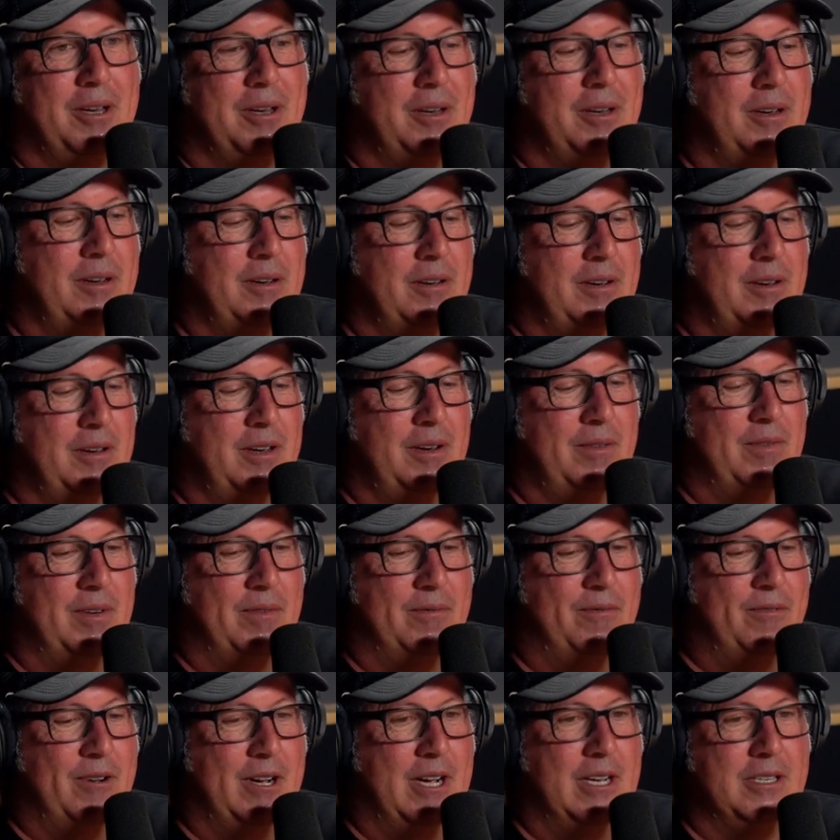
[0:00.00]
And if
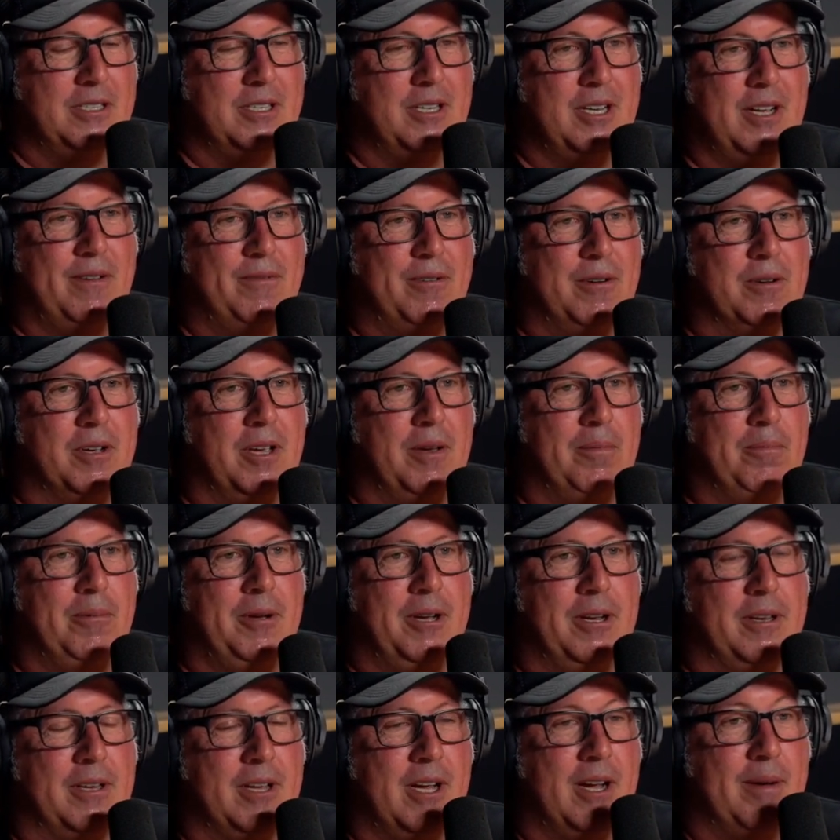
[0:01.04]
I'm fast enough, I'll get
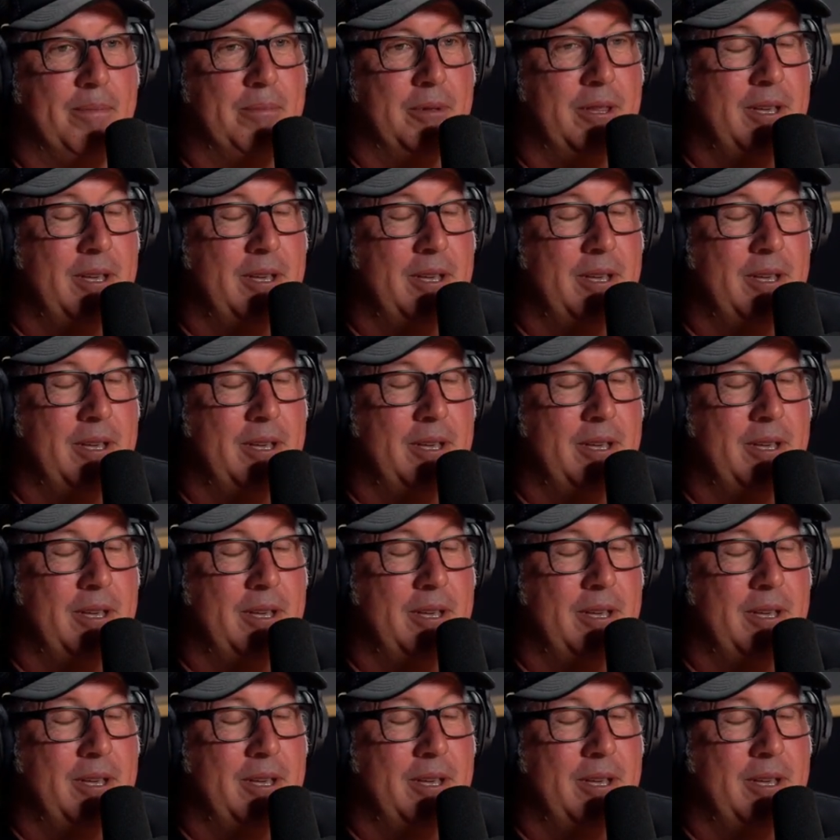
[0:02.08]
picked up.